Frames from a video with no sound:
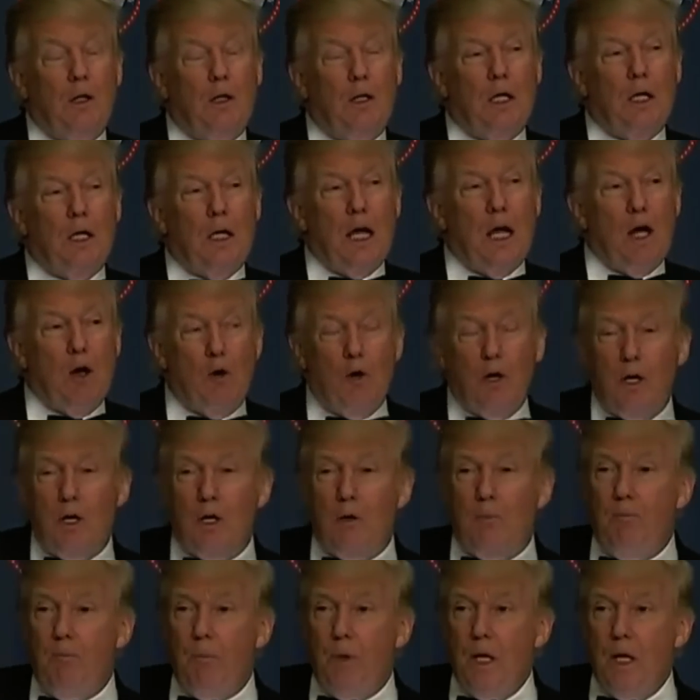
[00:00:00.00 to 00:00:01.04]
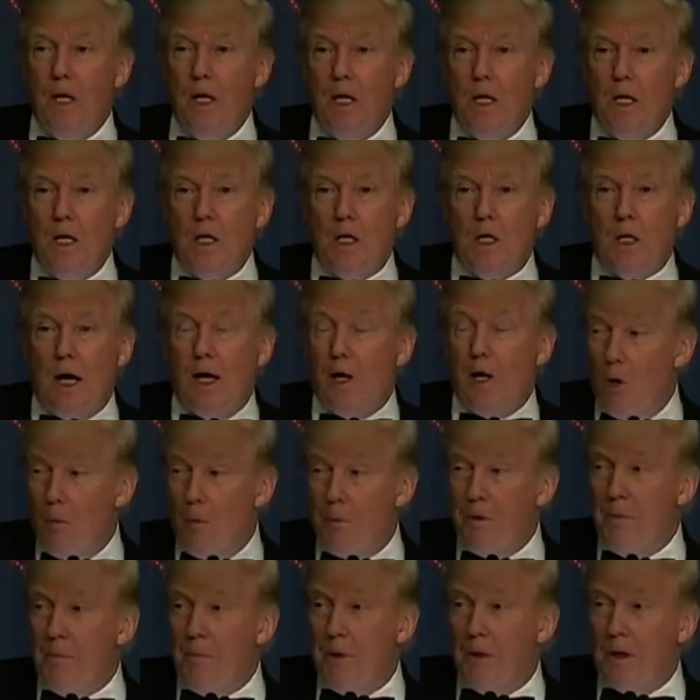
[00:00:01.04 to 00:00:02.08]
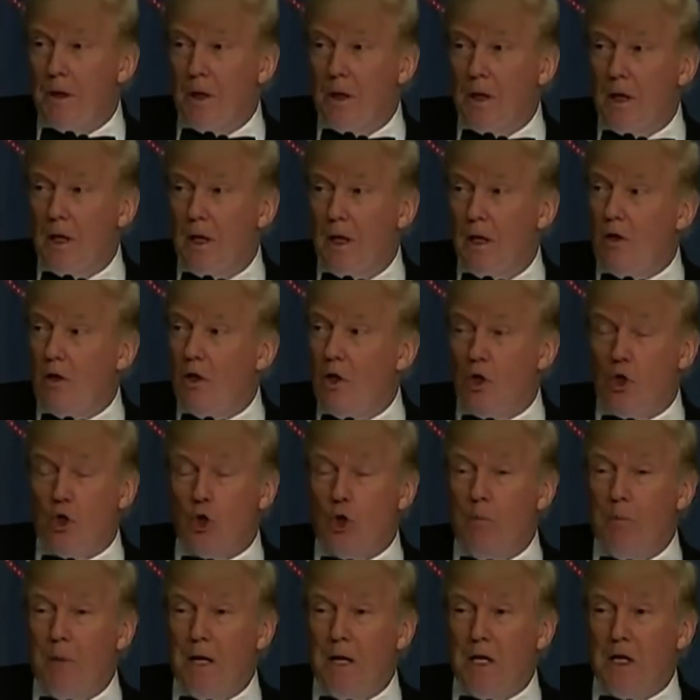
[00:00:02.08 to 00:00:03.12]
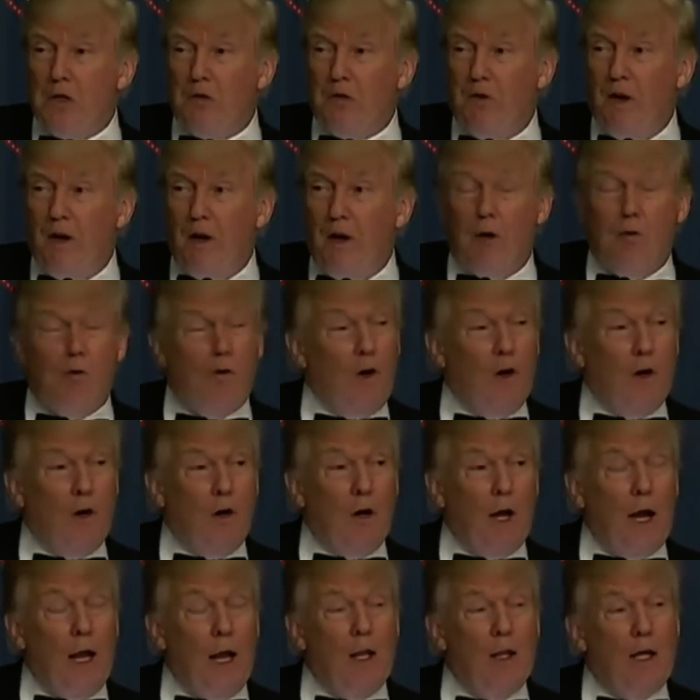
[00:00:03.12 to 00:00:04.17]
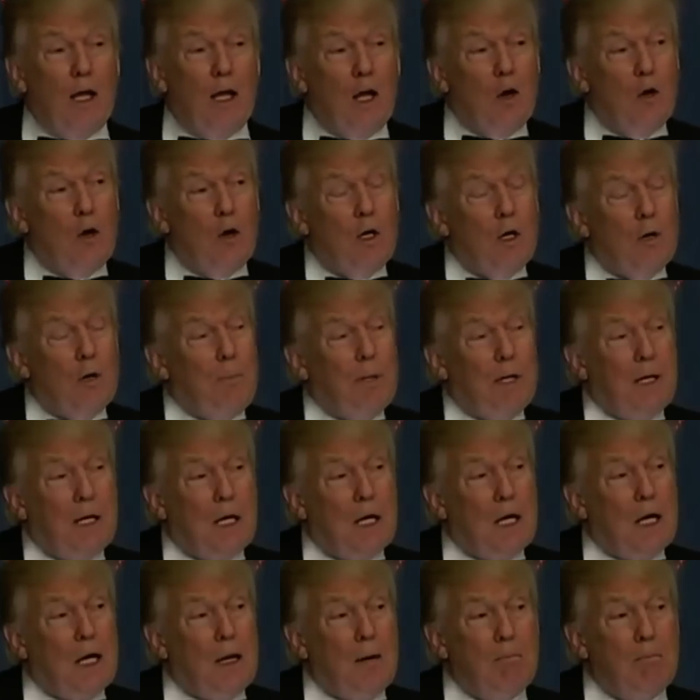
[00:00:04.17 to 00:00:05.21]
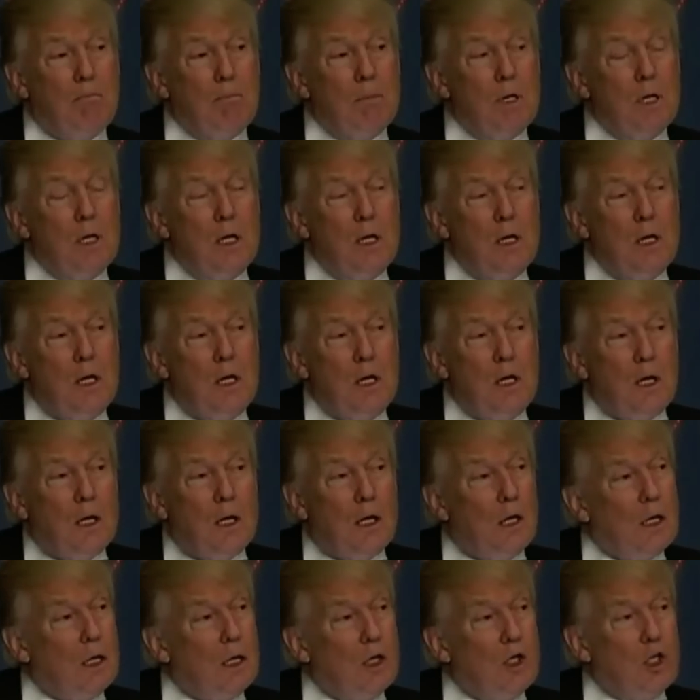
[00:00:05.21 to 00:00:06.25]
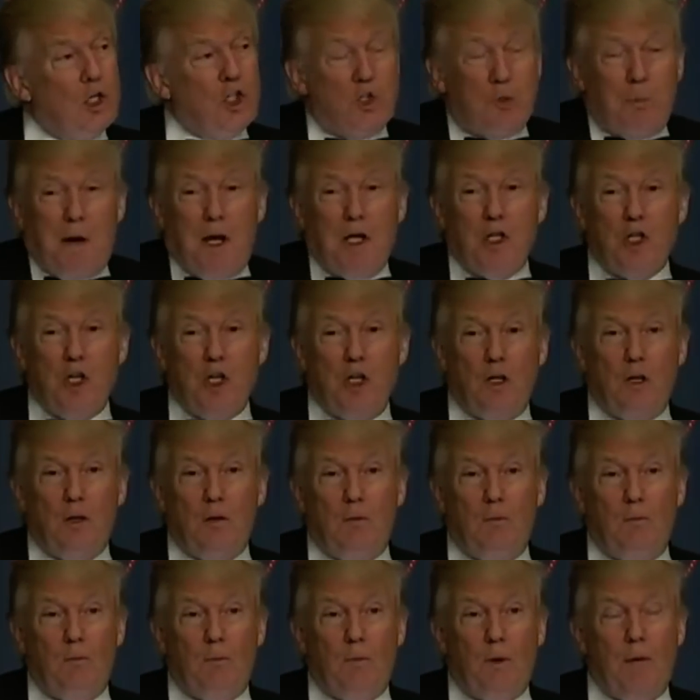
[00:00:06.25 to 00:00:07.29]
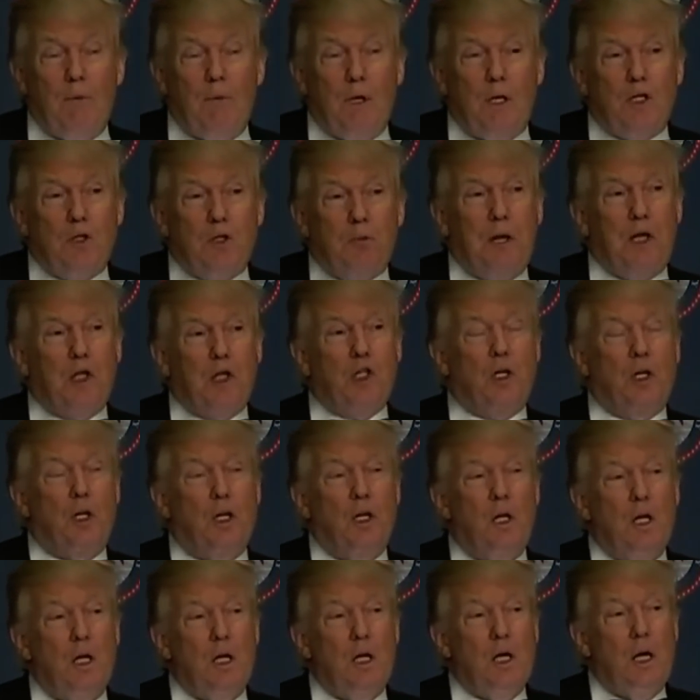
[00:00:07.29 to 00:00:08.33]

The area, I opened the building to tremendous fanfare, and the area became just special. I mean, special.